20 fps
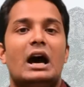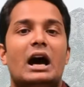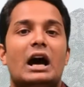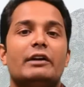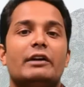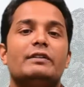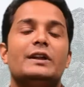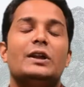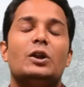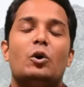
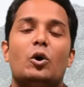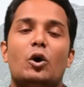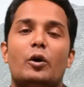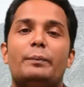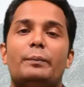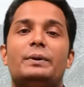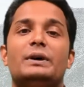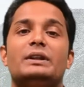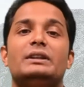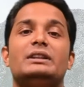I will
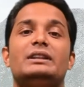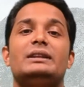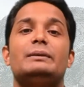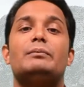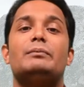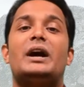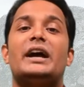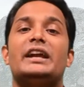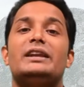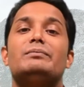open the
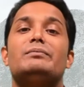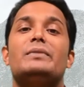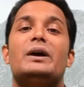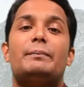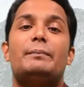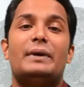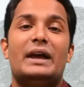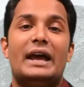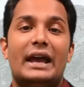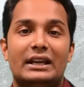mind
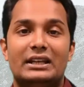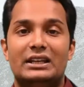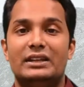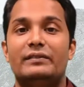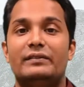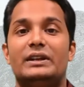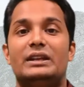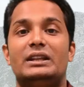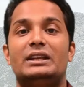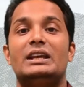map
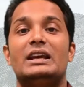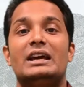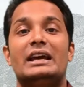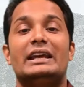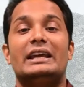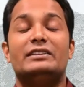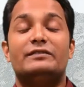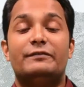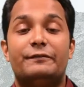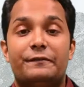activity
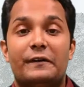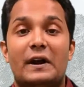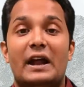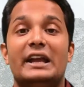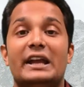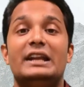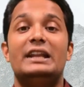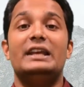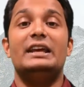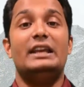
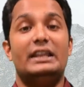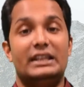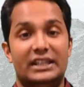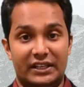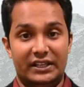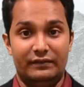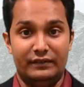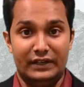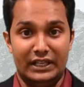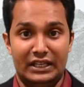Friday
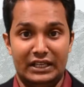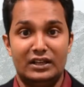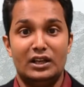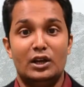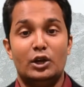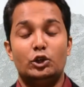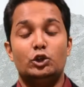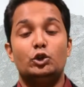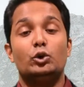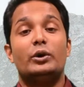evening.
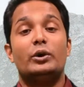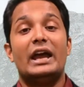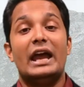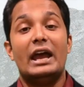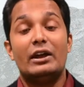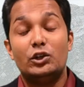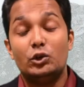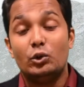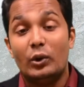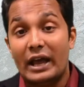
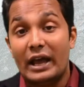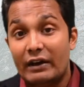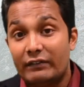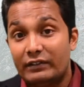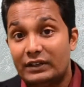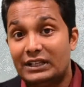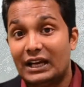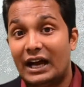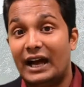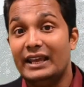You
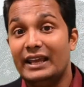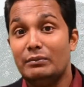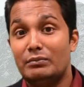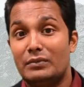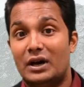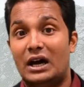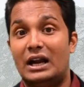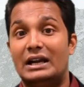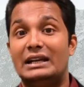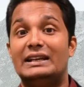have
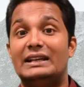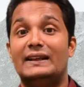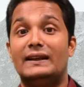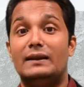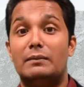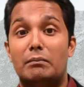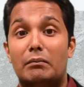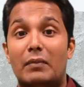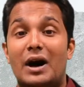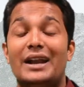time
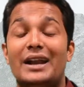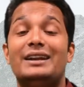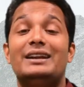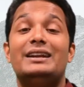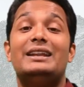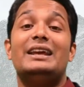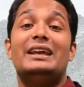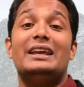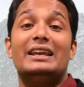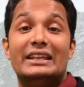until
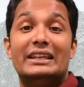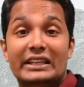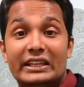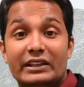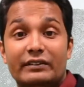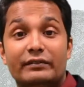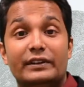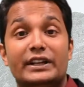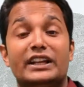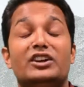Monday
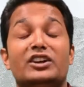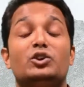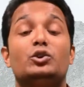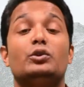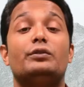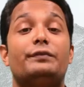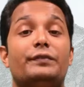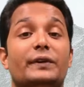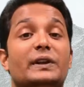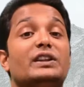evening
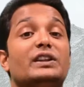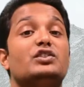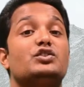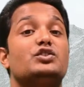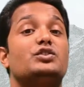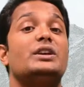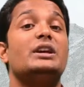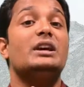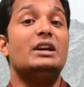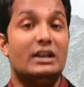to
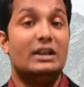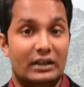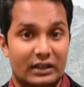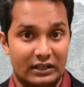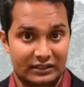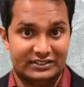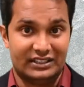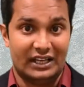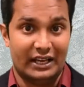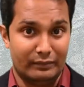finish the
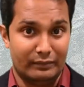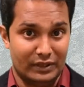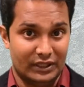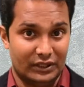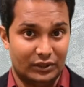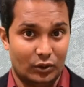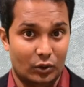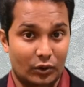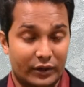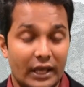assignment.
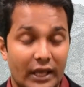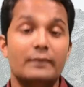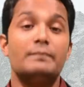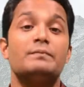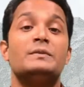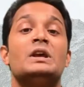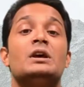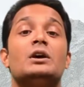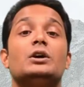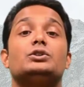Okay,
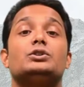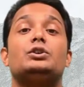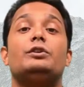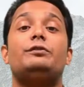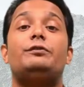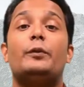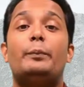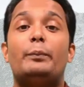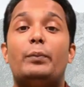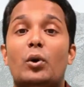so
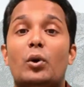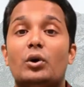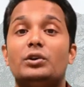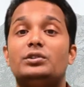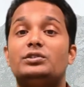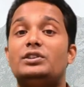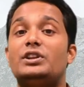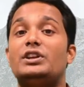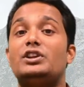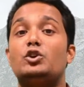for
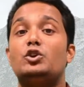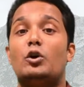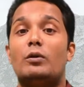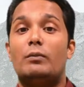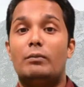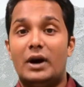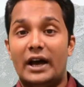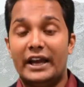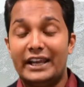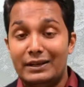posting your
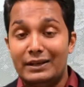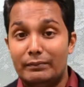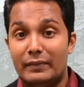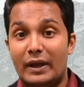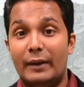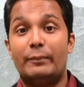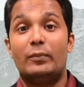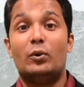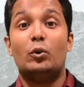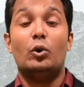mind
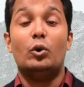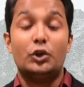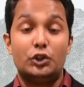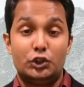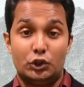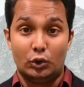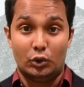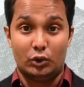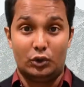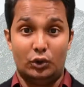map or
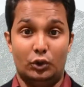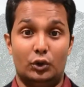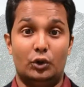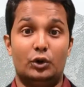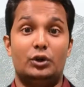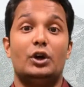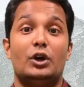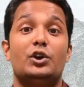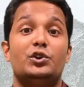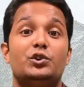short
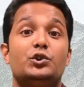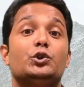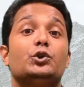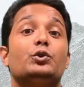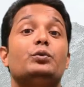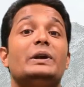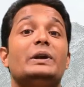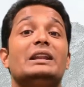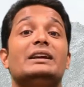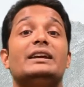note, you
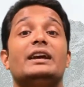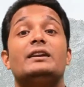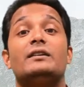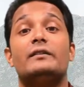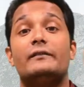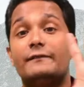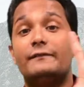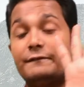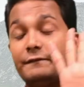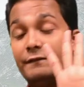will get
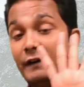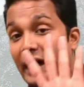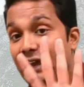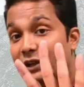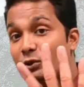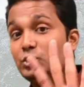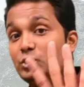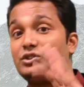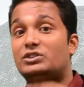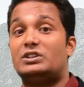
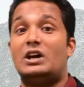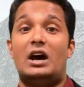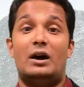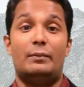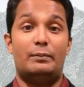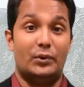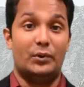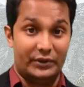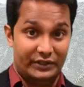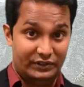5
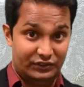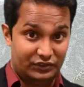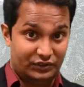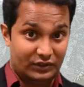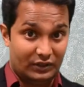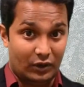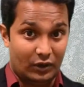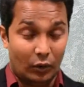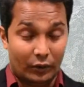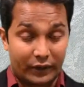star
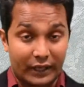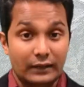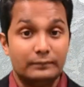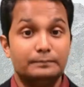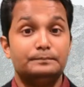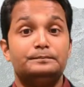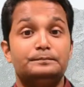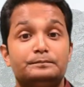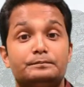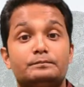points. Okay,
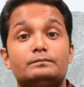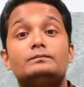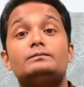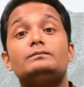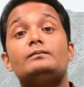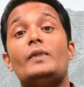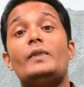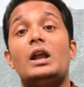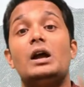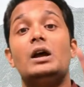
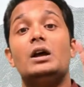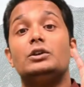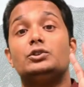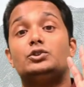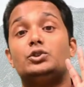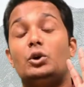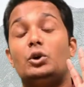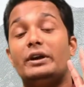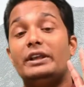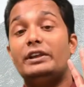
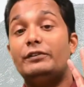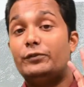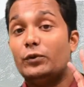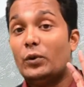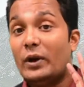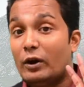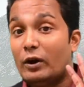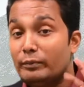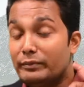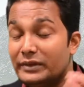so if you
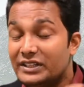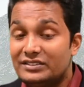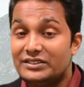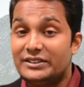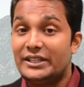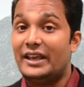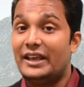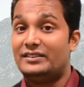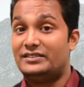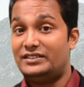have
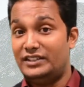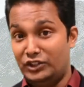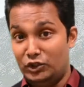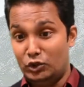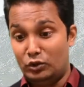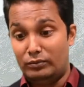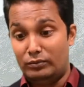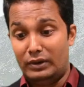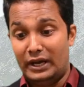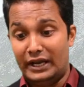mistakes in
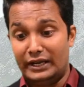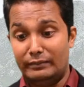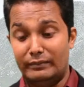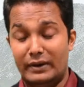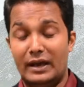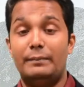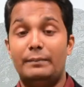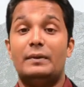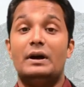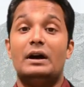your mind
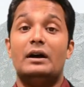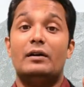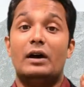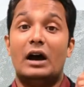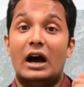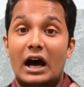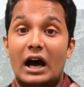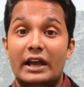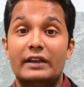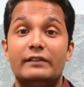map,
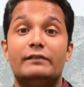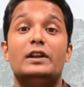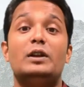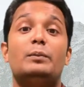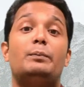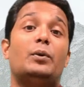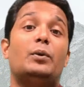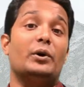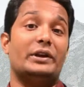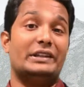I
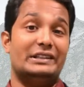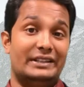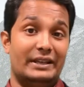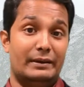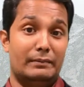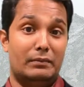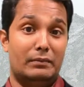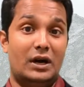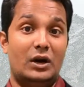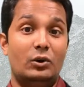will point
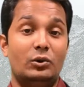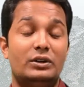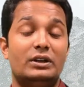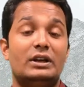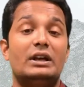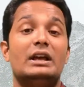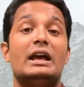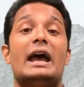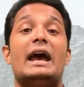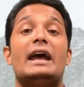them out,
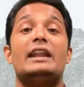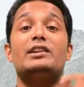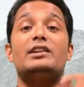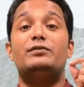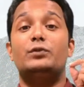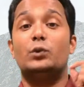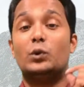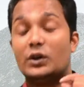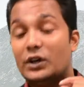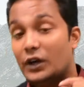and if
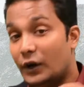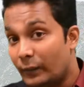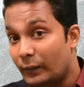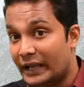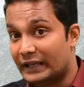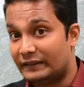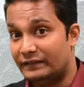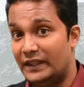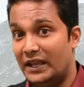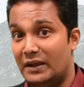you
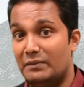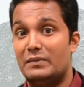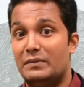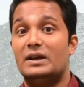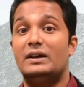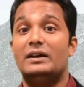correct them